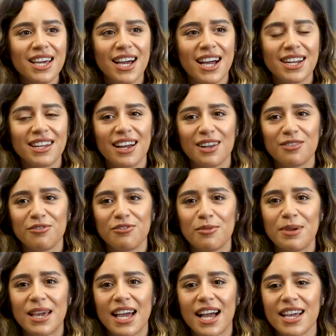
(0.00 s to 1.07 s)
And for
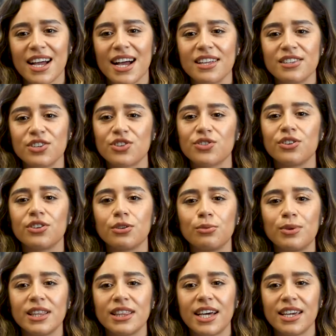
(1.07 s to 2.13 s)
me, I kind of struggle
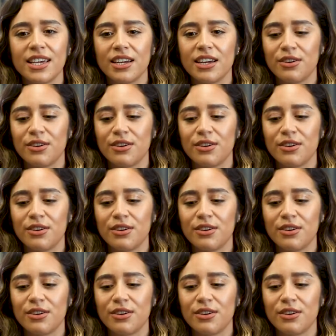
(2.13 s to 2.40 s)
with that,